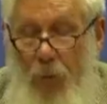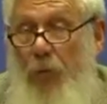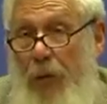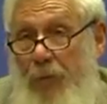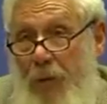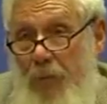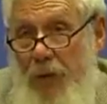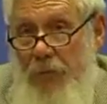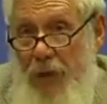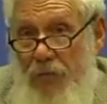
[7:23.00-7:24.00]
What do I
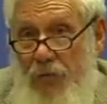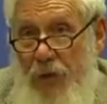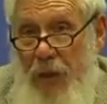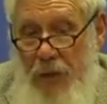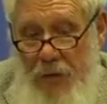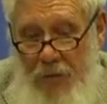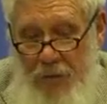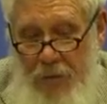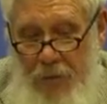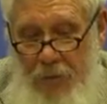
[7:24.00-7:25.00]
mean by
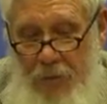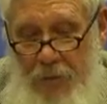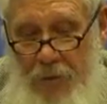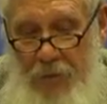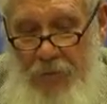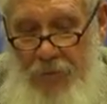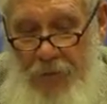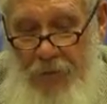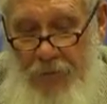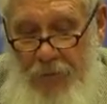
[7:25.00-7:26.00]
rationality? It
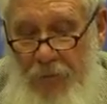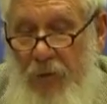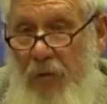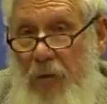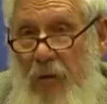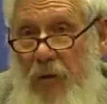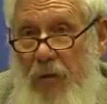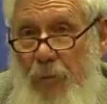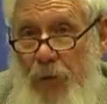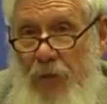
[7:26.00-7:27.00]
is this.
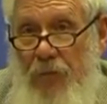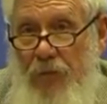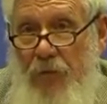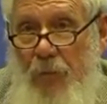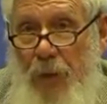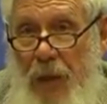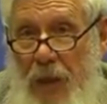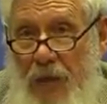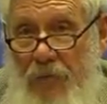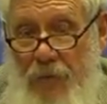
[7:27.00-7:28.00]
A person's
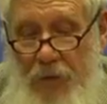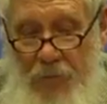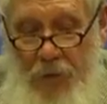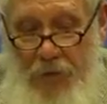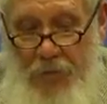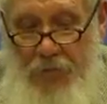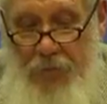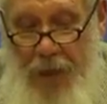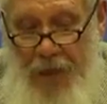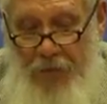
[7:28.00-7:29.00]
behavior
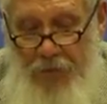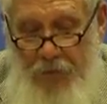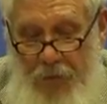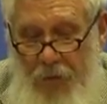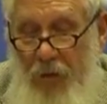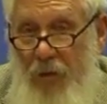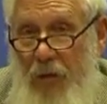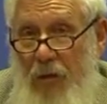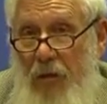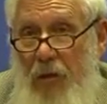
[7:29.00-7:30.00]
is rational
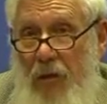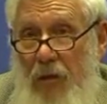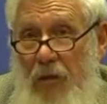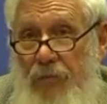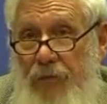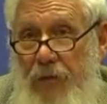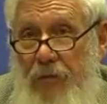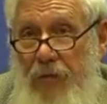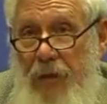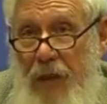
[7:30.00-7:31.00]
if
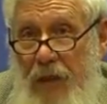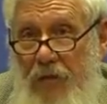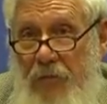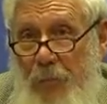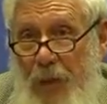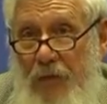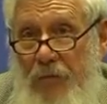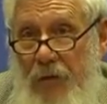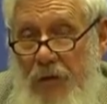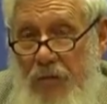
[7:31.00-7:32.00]
it is in his
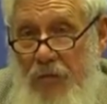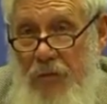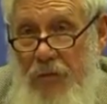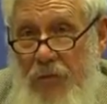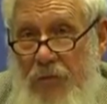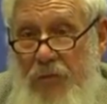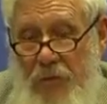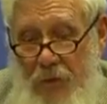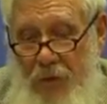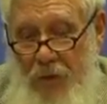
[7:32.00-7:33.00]
best
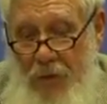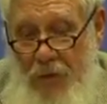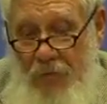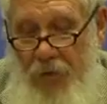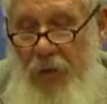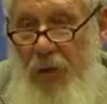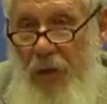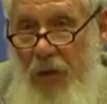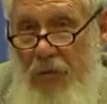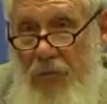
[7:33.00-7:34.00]
interests
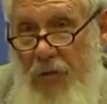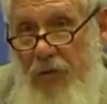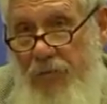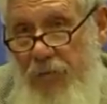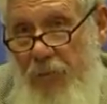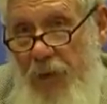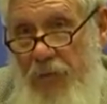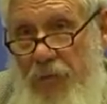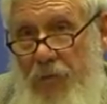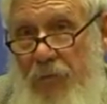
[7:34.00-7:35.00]
given his
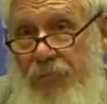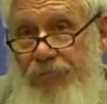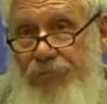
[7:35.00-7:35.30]
information.